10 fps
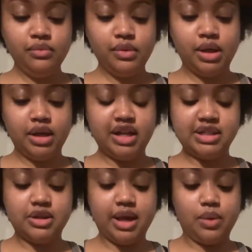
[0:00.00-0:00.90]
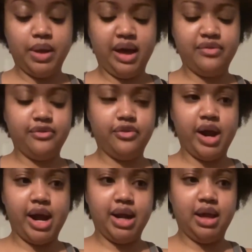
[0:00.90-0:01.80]
And so like we have a
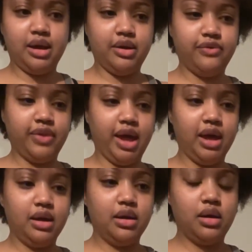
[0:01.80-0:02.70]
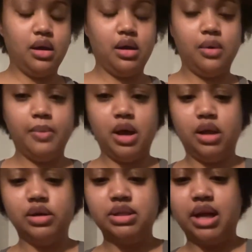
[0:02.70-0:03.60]
variety of like
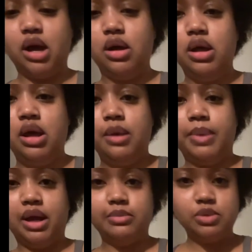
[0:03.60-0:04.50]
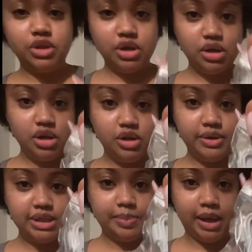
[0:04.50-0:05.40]
colors now. That comes with your
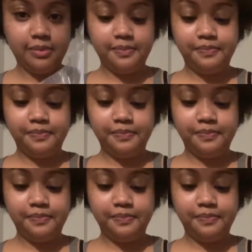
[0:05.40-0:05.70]
USB.